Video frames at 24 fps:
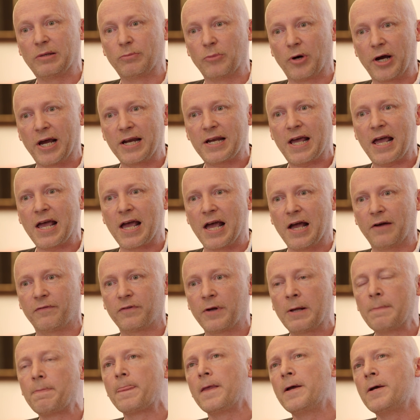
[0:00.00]
might have.
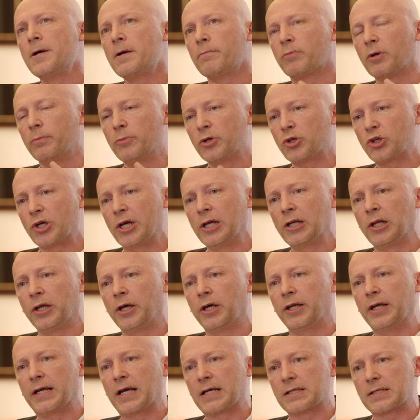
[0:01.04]
But machine
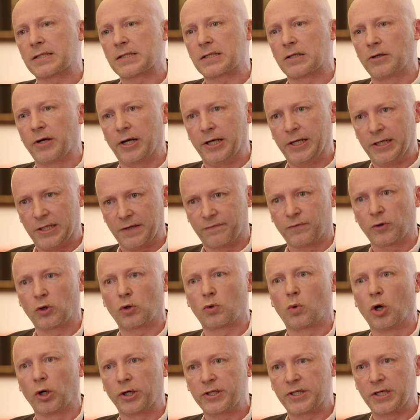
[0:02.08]
learning has a slightly different
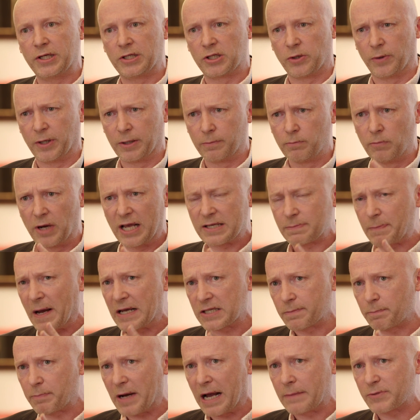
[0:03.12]
quality to it,
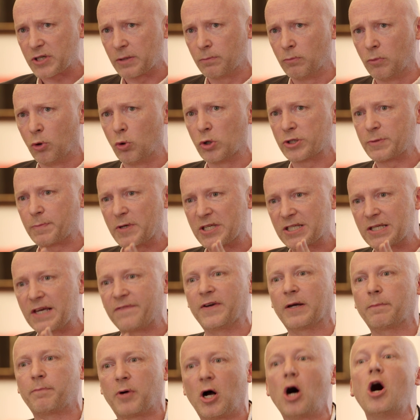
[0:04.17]
perhaps a more
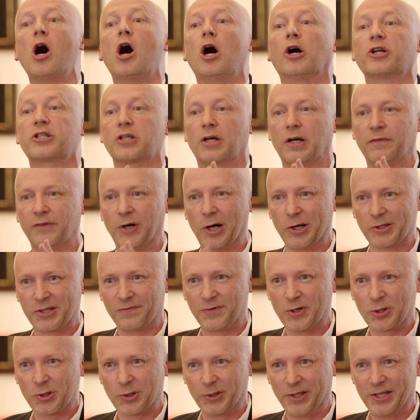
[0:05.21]
specific part of
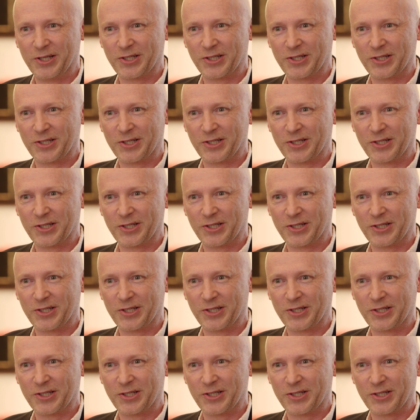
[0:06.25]
artificial